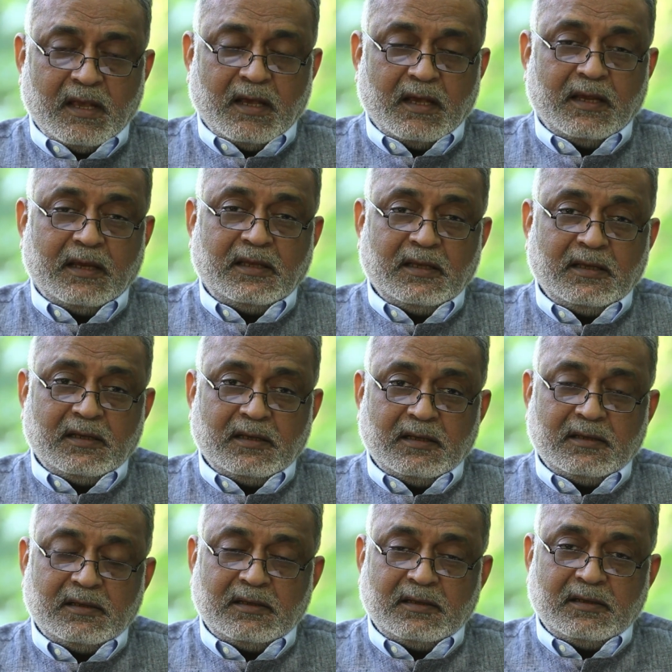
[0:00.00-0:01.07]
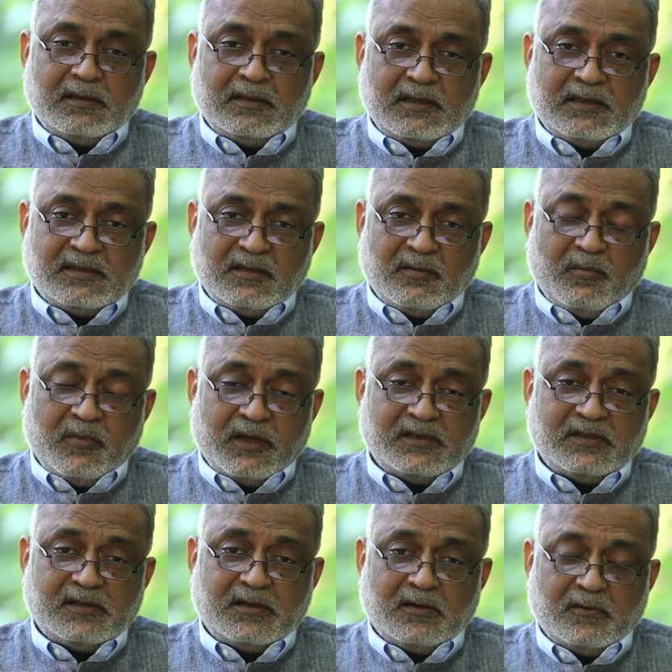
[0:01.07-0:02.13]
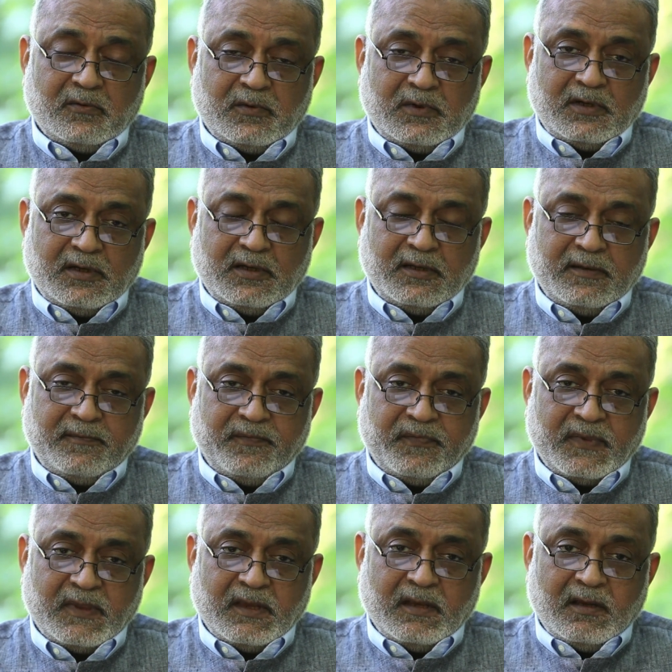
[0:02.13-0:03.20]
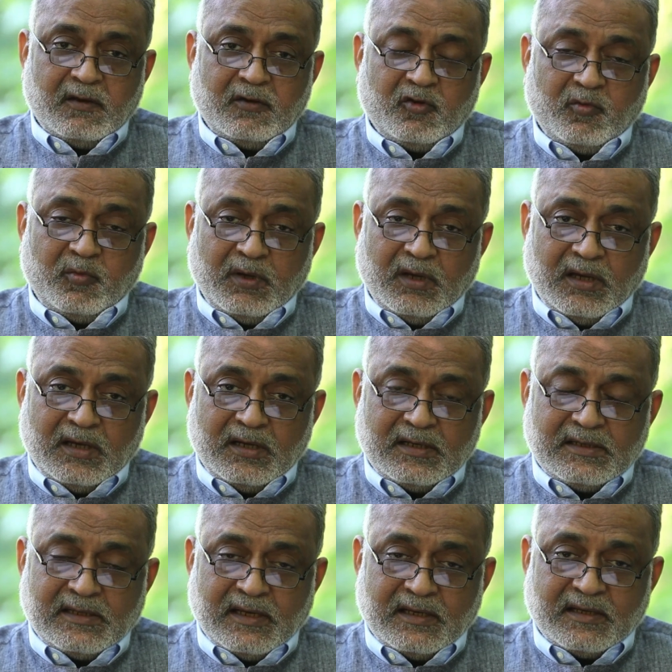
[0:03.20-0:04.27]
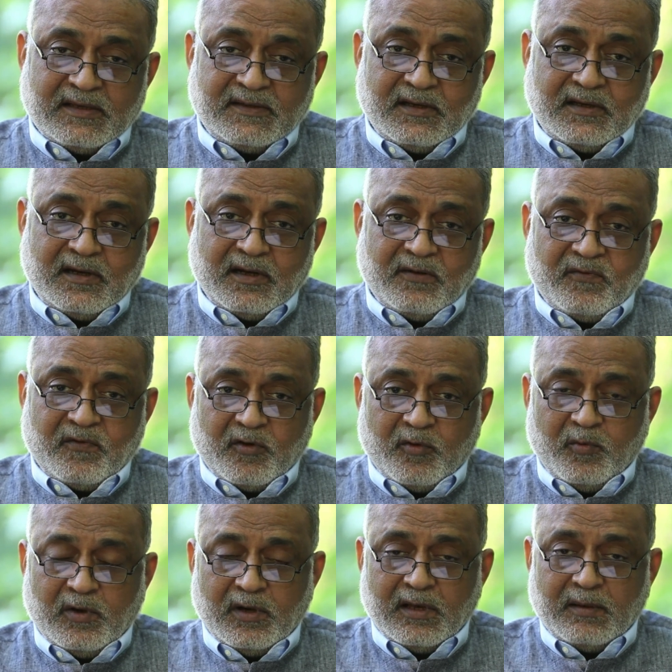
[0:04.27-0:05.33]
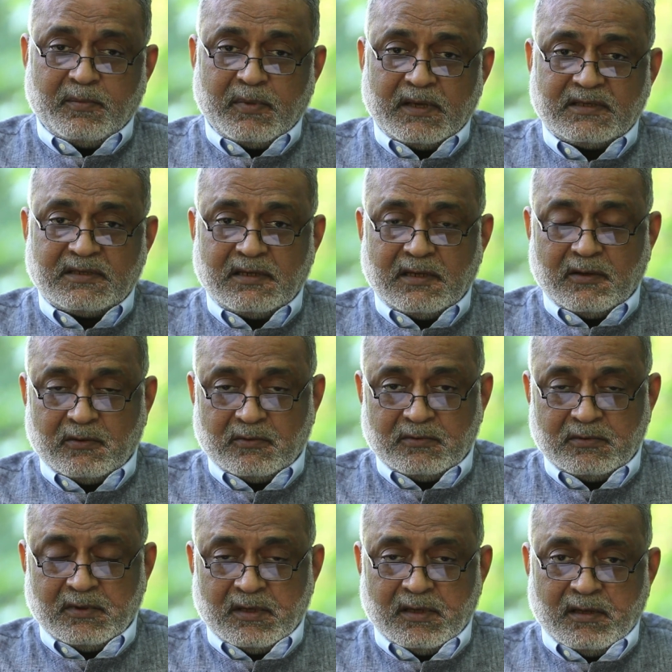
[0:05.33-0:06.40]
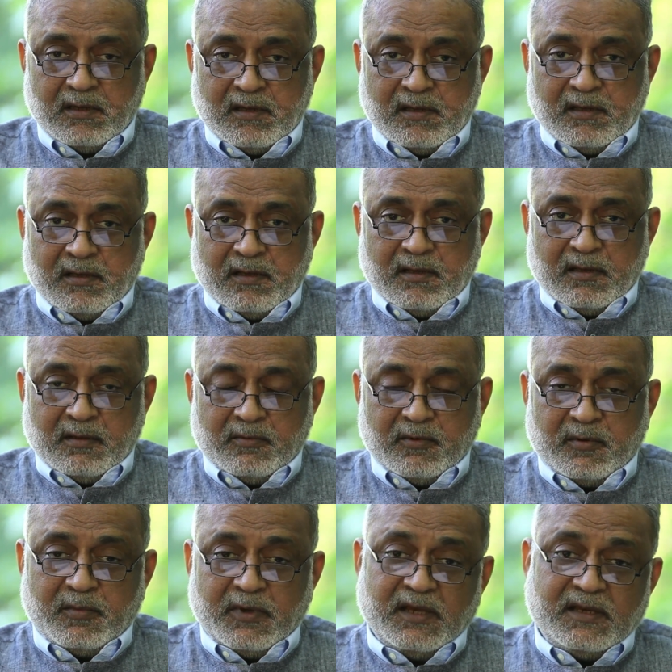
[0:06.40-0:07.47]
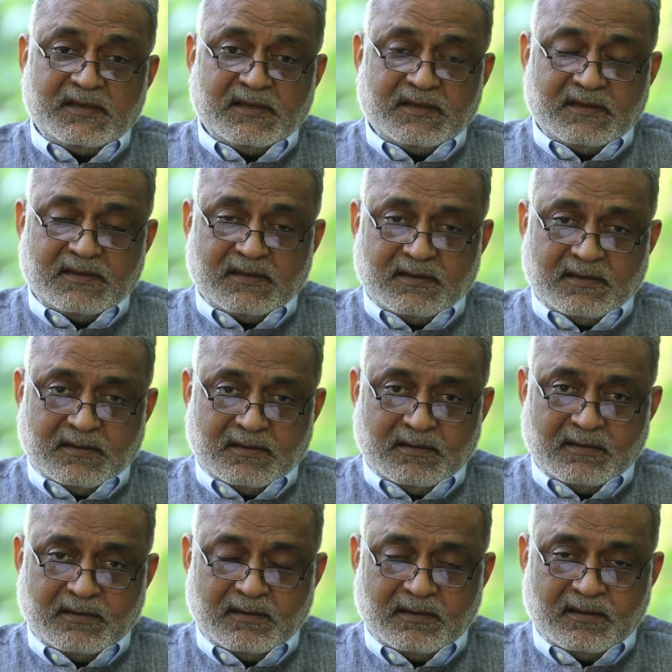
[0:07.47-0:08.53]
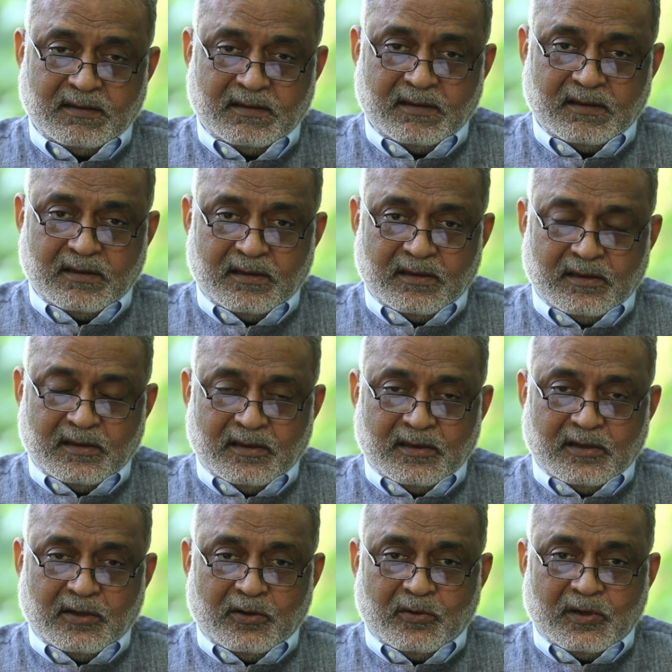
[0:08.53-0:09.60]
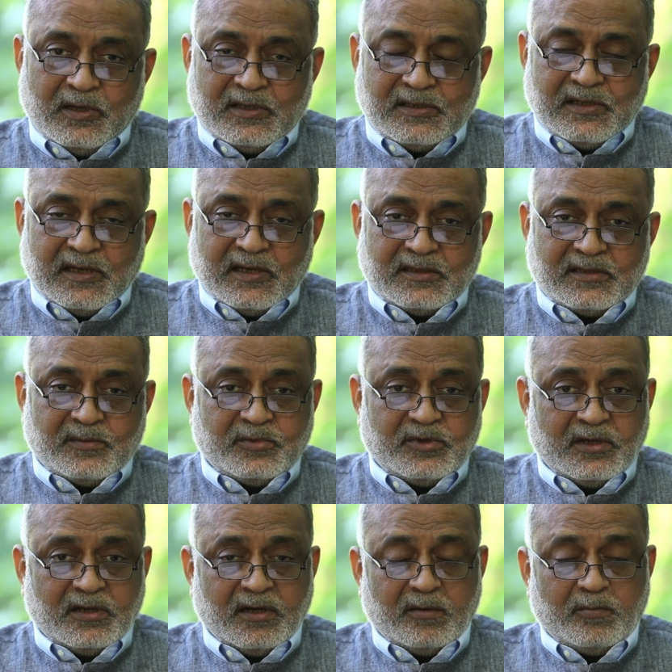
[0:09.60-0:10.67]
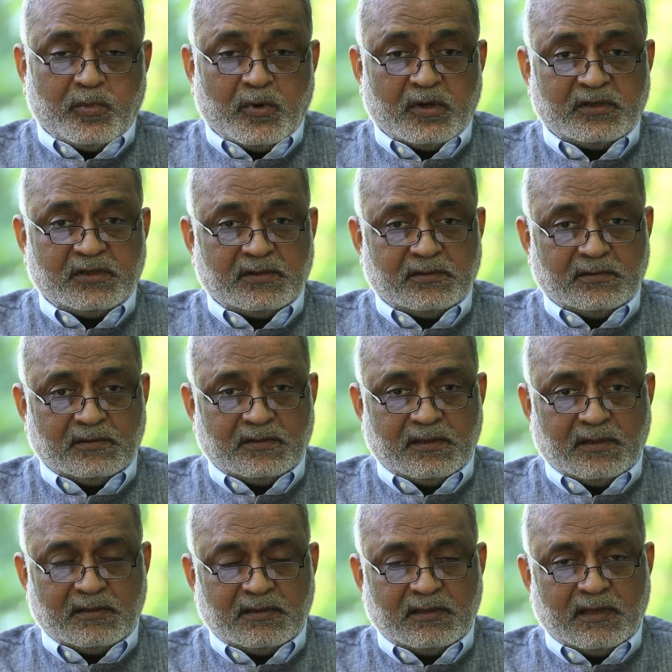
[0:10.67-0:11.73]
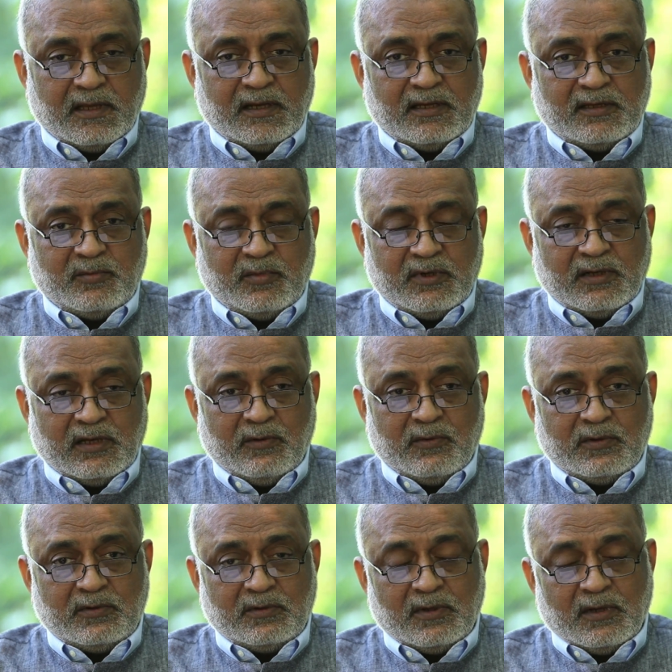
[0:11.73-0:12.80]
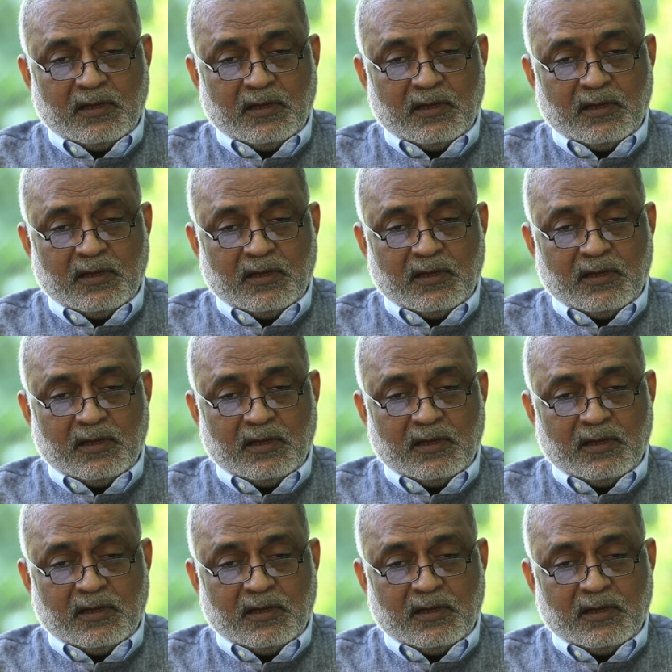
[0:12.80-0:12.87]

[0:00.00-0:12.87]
I think this is a magical word. To me, it is like a secret formula passed down from ages. It is like some secret potions that has been given,